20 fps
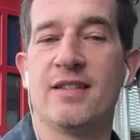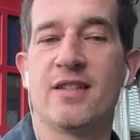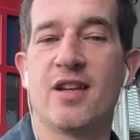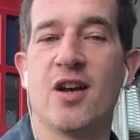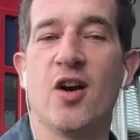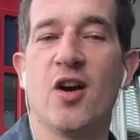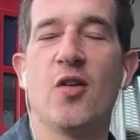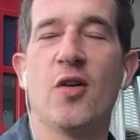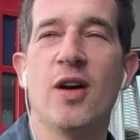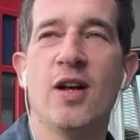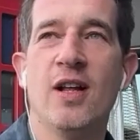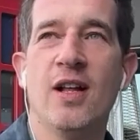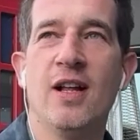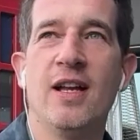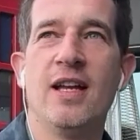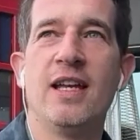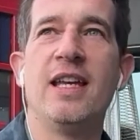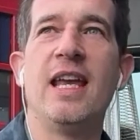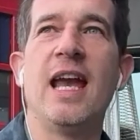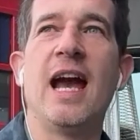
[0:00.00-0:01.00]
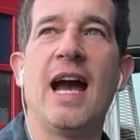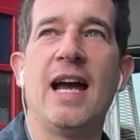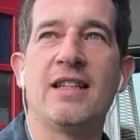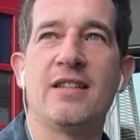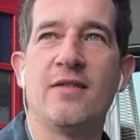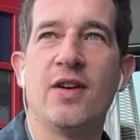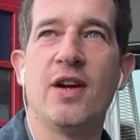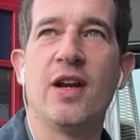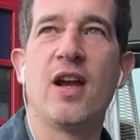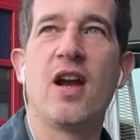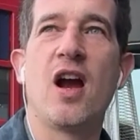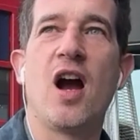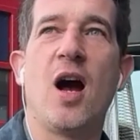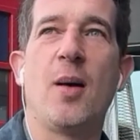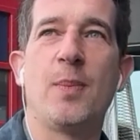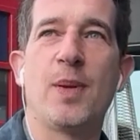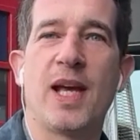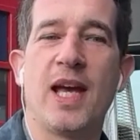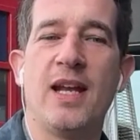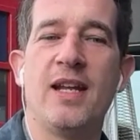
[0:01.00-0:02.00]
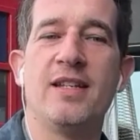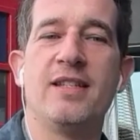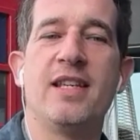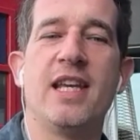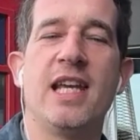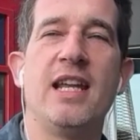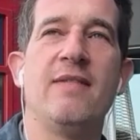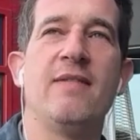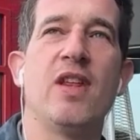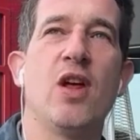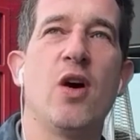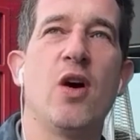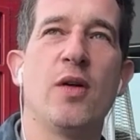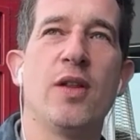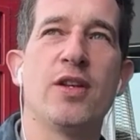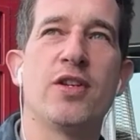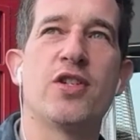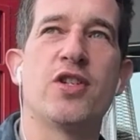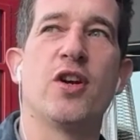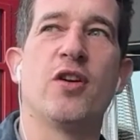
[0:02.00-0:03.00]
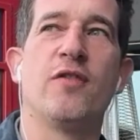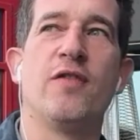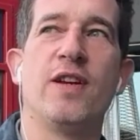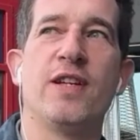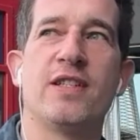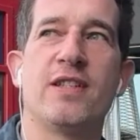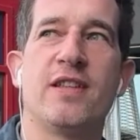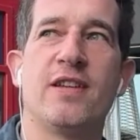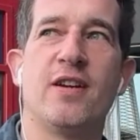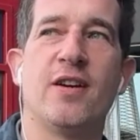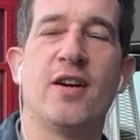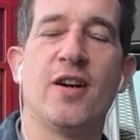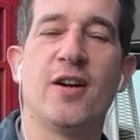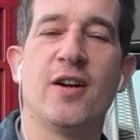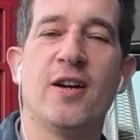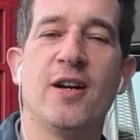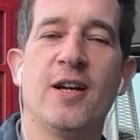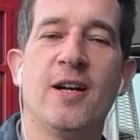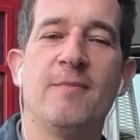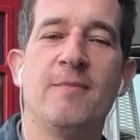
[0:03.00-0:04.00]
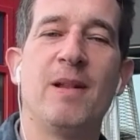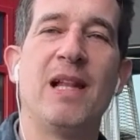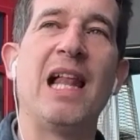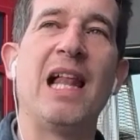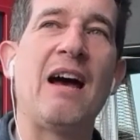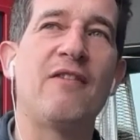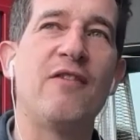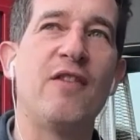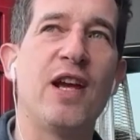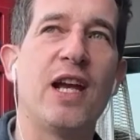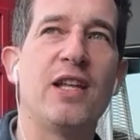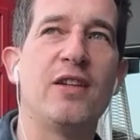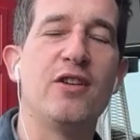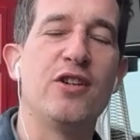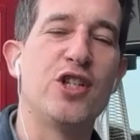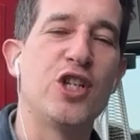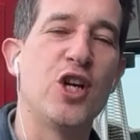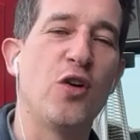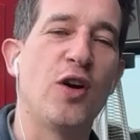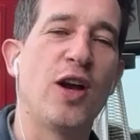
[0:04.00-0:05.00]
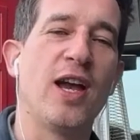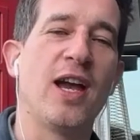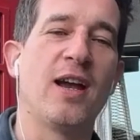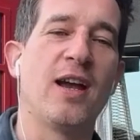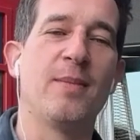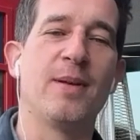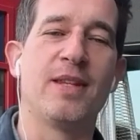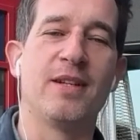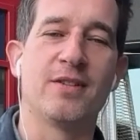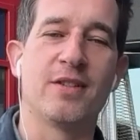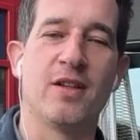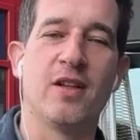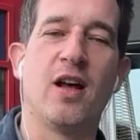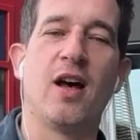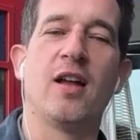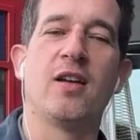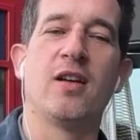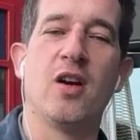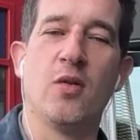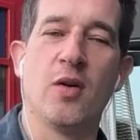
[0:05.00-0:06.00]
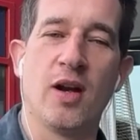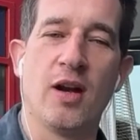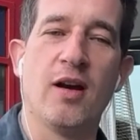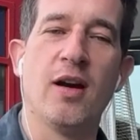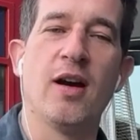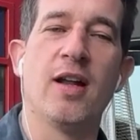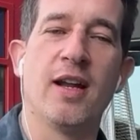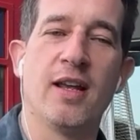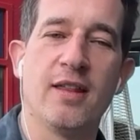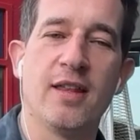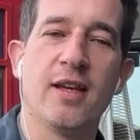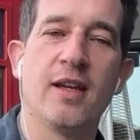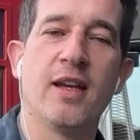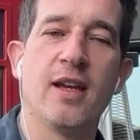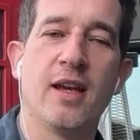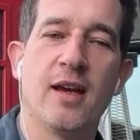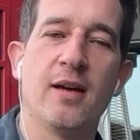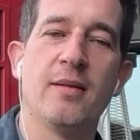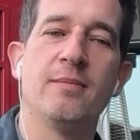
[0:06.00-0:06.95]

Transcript: So yeah, it's a very complicated scene, even though on the surface they're laughing and they're joking, but there's a lot going on. I think, yeah.